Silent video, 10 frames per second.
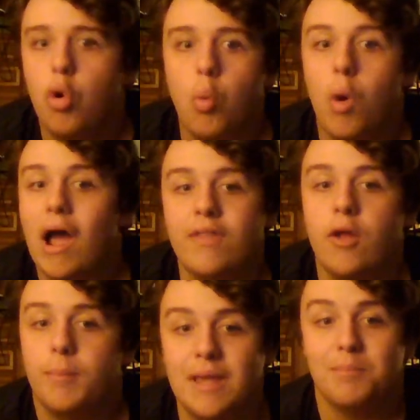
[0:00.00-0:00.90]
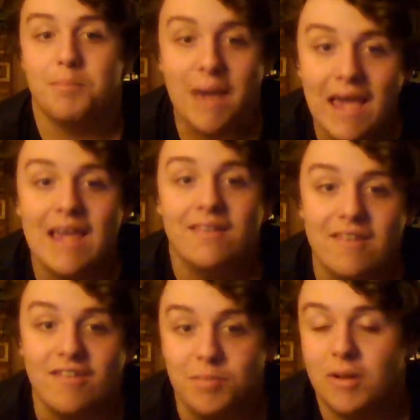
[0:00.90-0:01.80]
why they're being paid
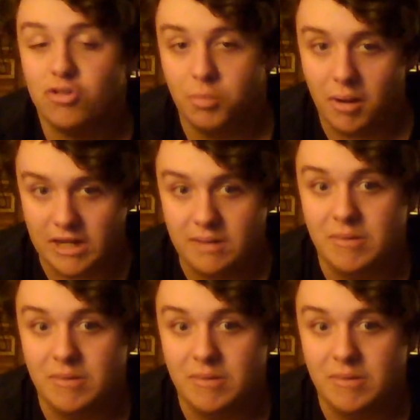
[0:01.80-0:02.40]
this much money